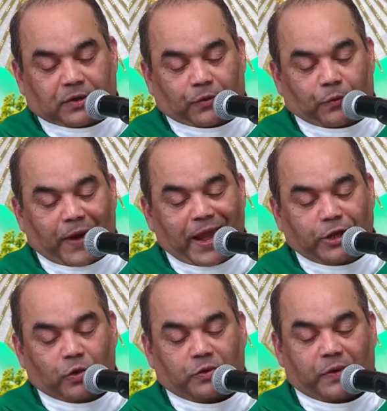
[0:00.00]
Where
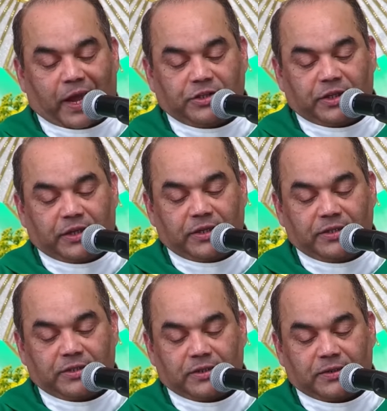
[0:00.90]
your treasure
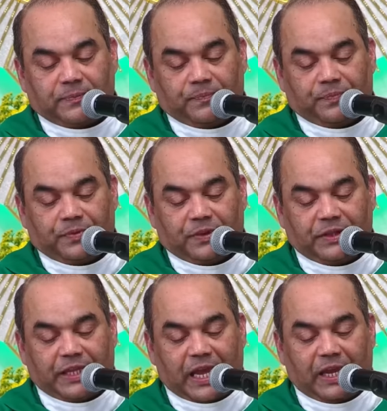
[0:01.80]
is,
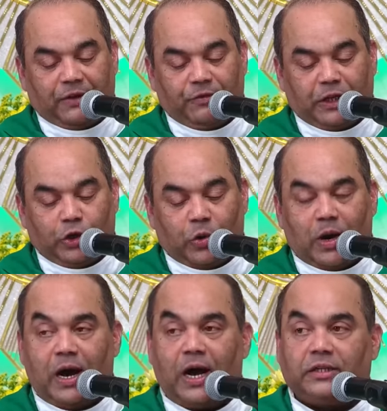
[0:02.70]
there will your
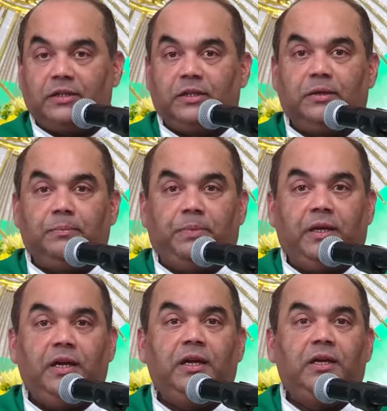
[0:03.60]
heart
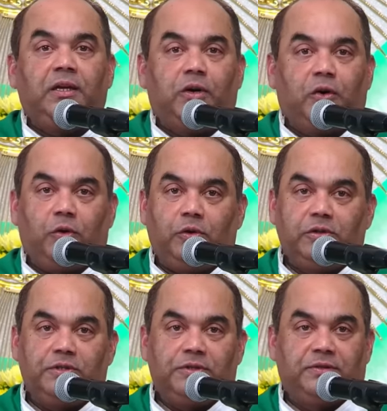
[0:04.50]
be
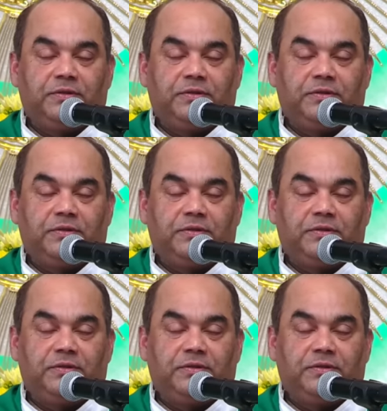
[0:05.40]
also.